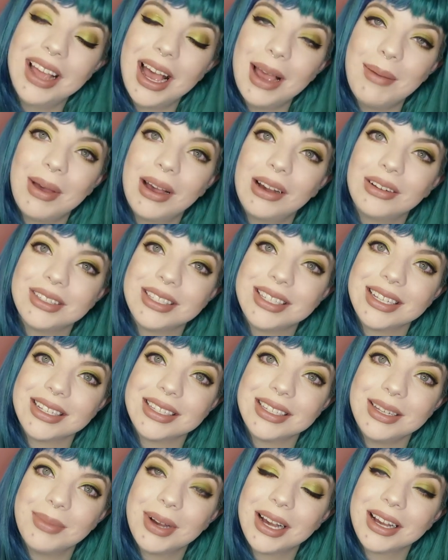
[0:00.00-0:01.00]
I'm out
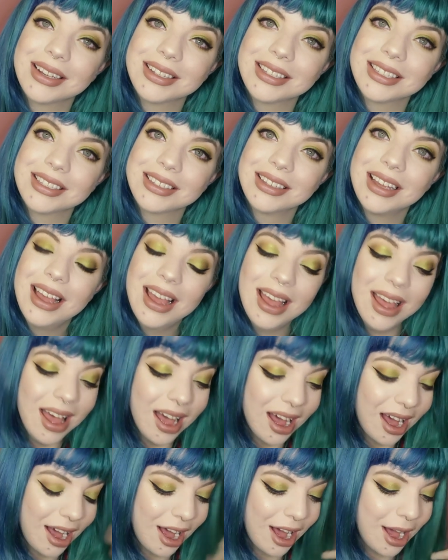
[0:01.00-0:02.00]
60 bucks.
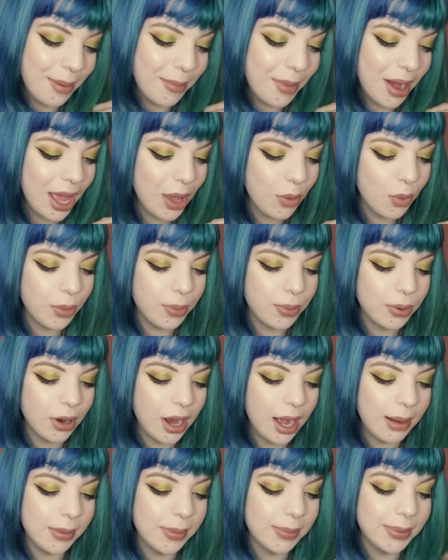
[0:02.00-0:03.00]
Um, I will
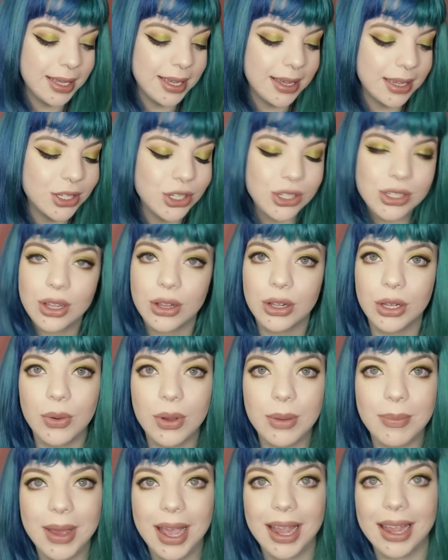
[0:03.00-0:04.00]
probably just glue
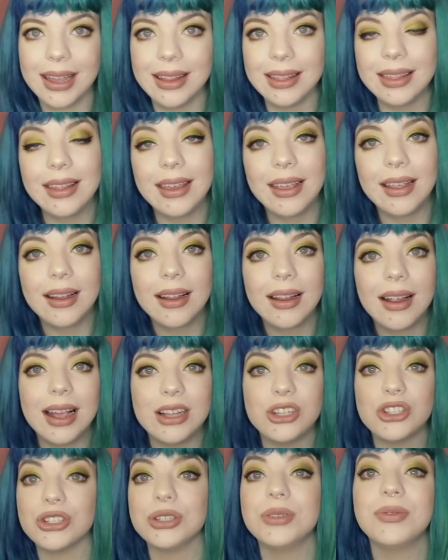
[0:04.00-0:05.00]
it back in there.
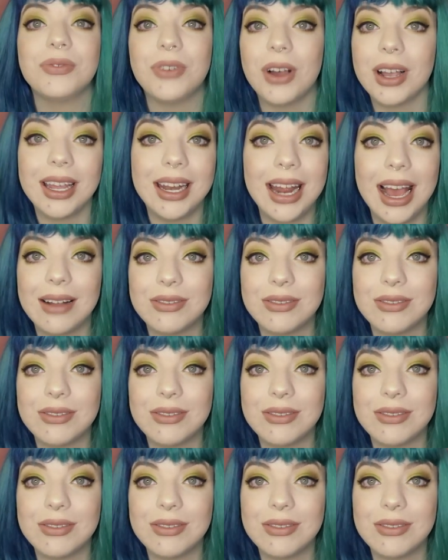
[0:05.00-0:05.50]
I shouldn't fucking